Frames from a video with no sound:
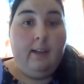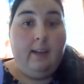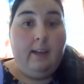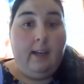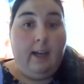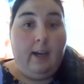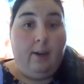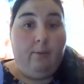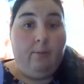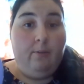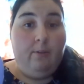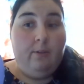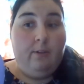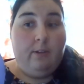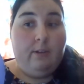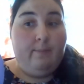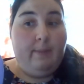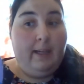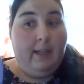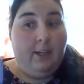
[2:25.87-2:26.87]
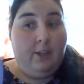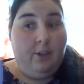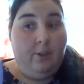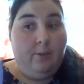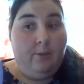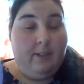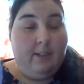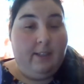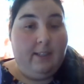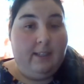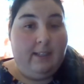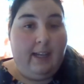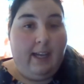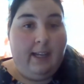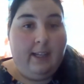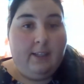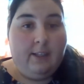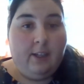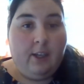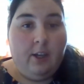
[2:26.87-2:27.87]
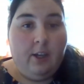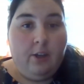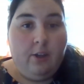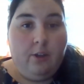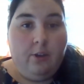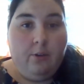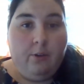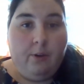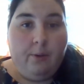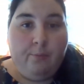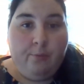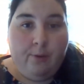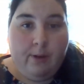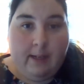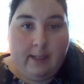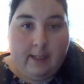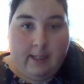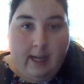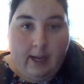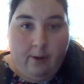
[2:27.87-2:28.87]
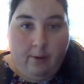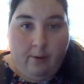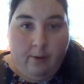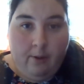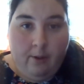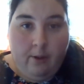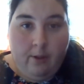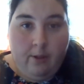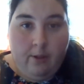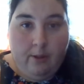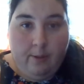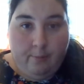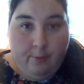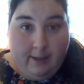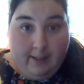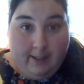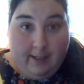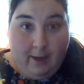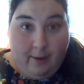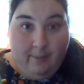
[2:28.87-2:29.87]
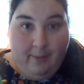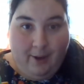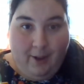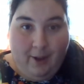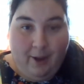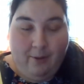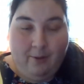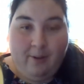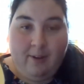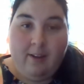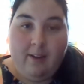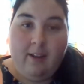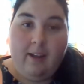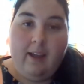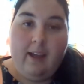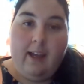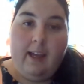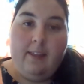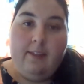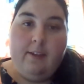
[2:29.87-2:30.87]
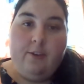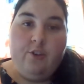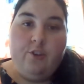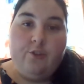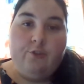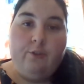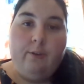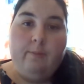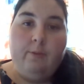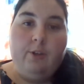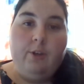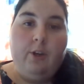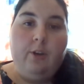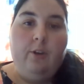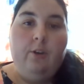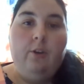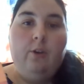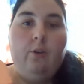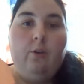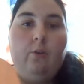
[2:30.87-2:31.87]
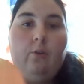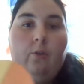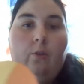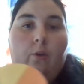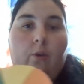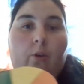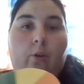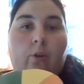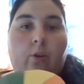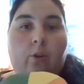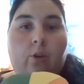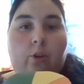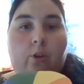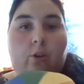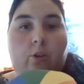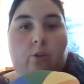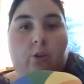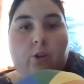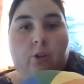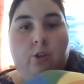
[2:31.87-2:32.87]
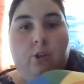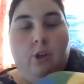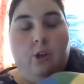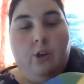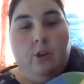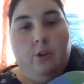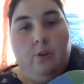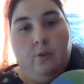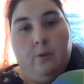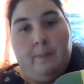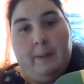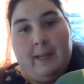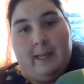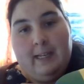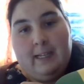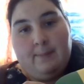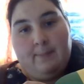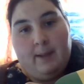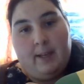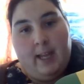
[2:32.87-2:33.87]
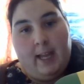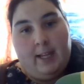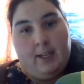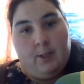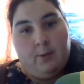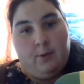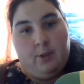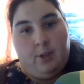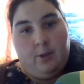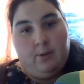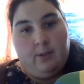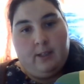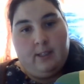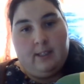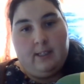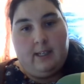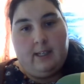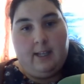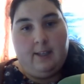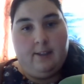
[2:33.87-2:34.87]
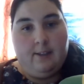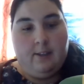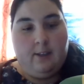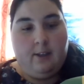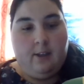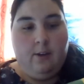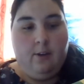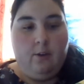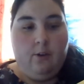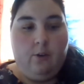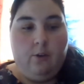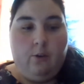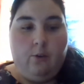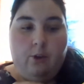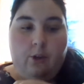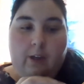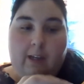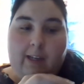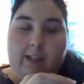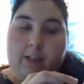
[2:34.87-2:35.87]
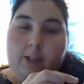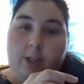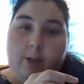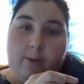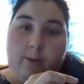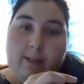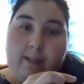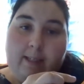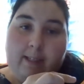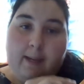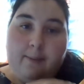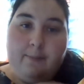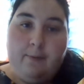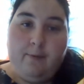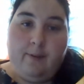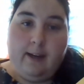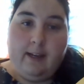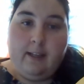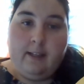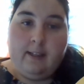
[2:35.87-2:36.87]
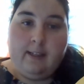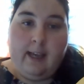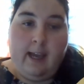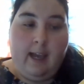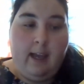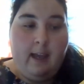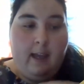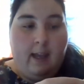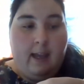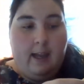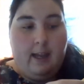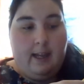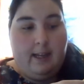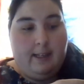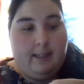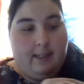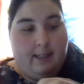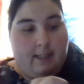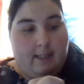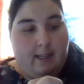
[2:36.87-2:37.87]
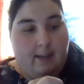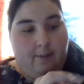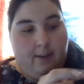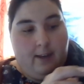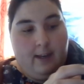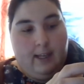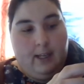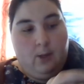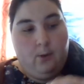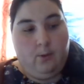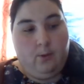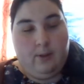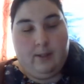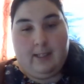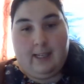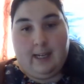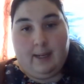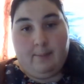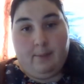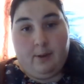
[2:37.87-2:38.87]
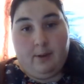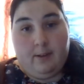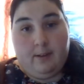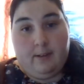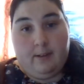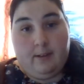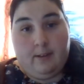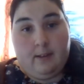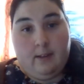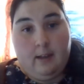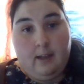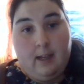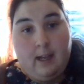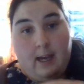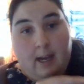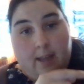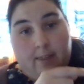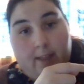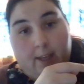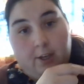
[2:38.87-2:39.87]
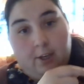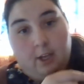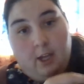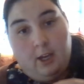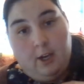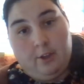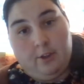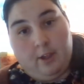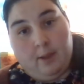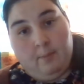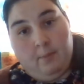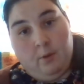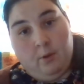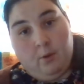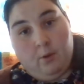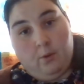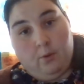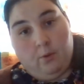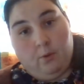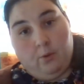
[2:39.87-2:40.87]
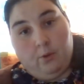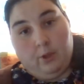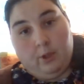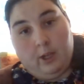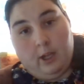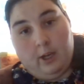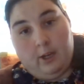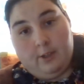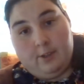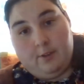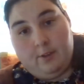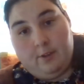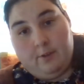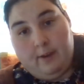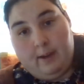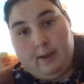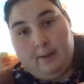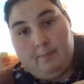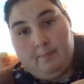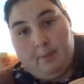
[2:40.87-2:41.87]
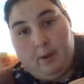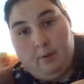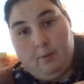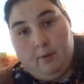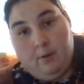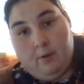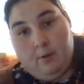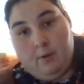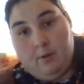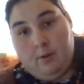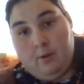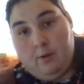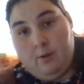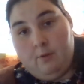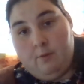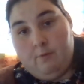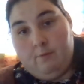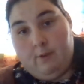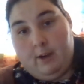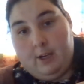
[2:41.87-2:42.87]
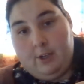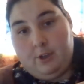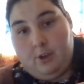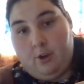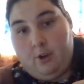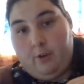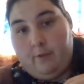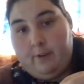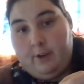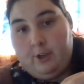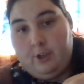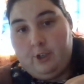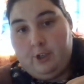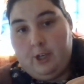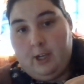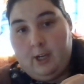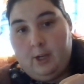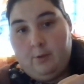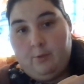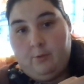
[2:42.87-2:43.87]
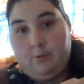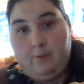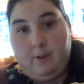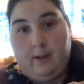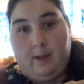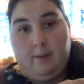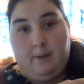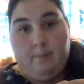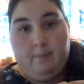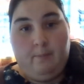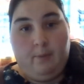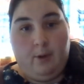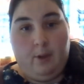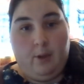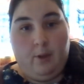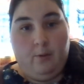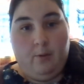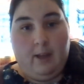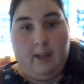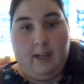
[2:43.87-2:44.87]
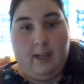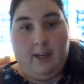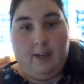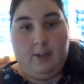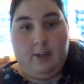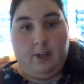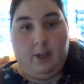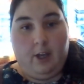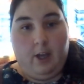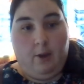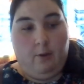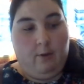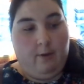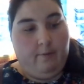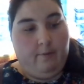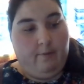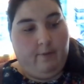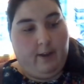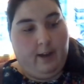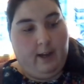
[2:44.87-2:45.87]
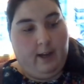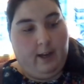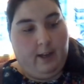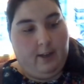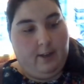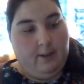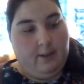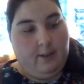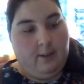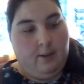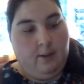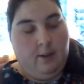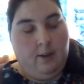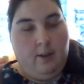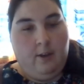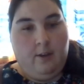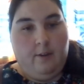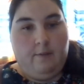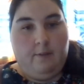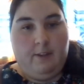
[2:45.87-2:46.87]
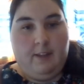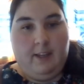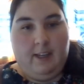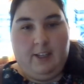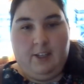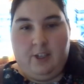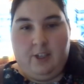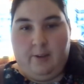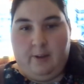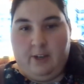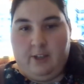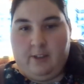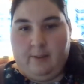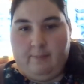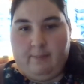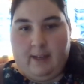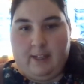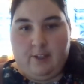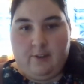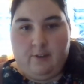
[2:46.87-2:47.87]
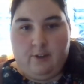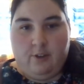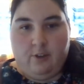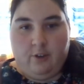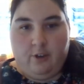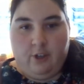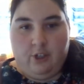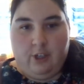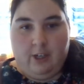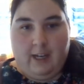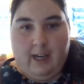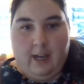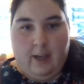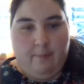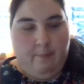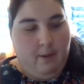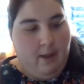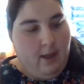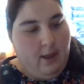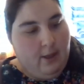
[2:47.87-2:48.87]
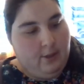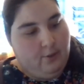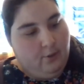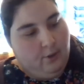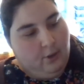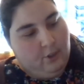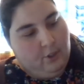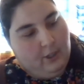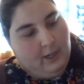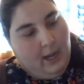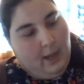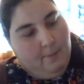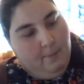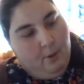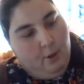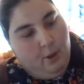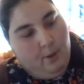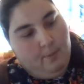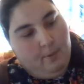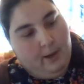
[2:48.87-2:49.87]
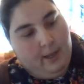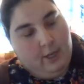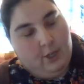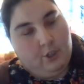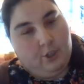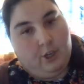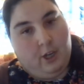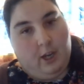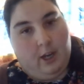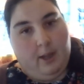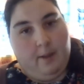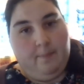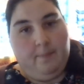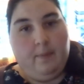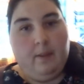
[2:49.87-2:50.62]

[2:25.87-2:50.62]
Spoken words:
Now, to make a Newton's disc, you could print out the printout below in the description, or you could turn your penny spinner into a Newton's disc. All you need to do is separate it into 7 equal segments and then colour them all the colours of the rainbow: red, orange, yellow, green, blue, indigo and violet. For these two it doesn't matter as long as you get a purplish colour.